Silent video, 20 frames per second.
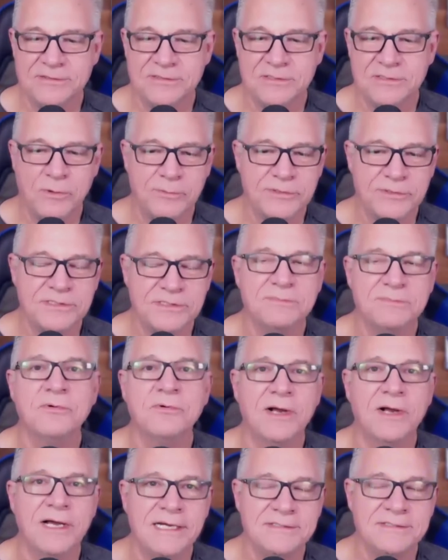So what was
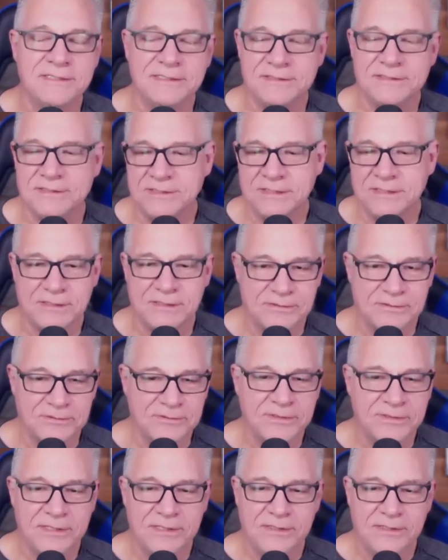surprising to
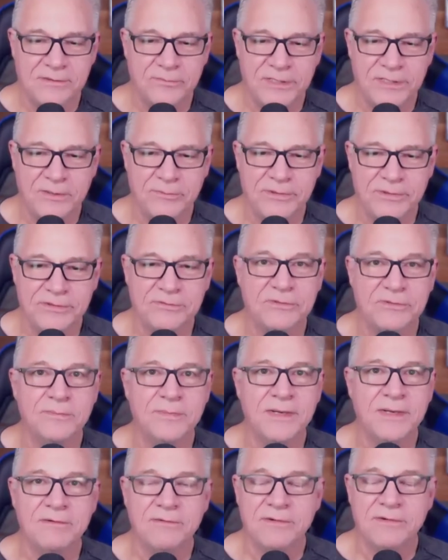you when you went through the
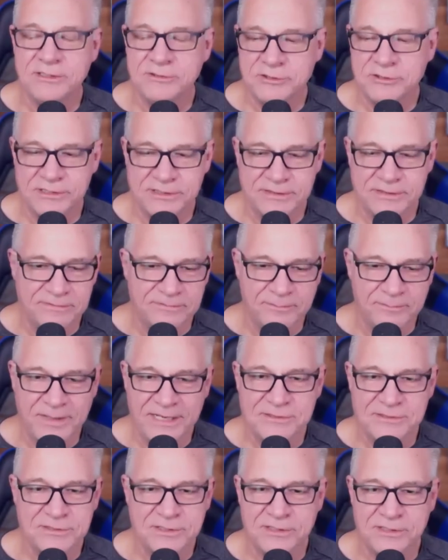migration
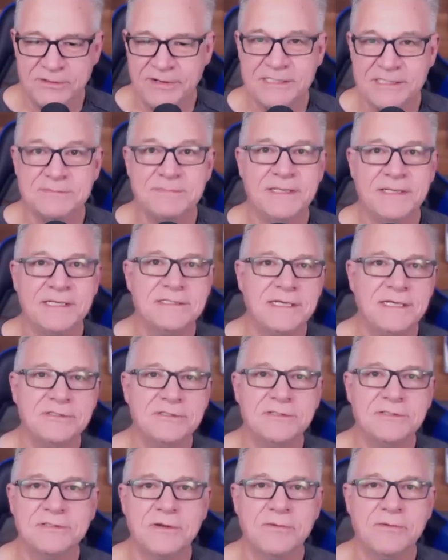based on your
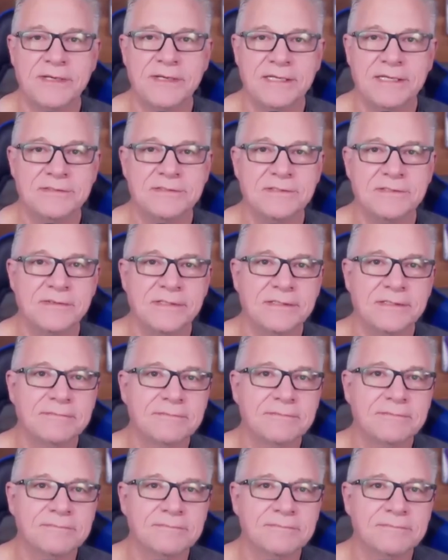expectations going into it?